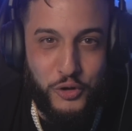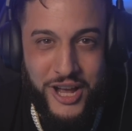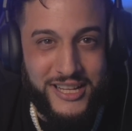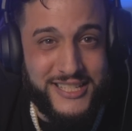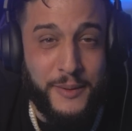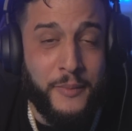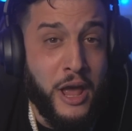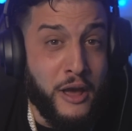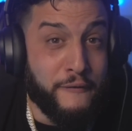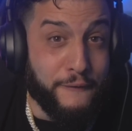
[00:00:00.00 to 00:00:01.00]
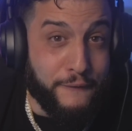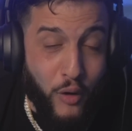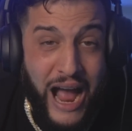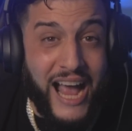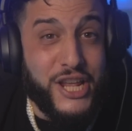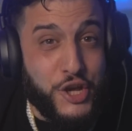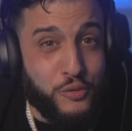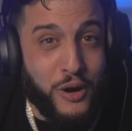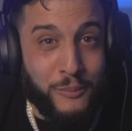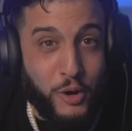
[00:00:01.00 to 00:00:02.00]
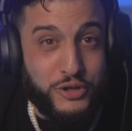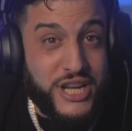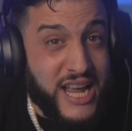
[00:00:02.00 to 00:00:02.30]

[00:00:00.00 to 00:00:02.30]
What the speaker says: custom Fry You emoji.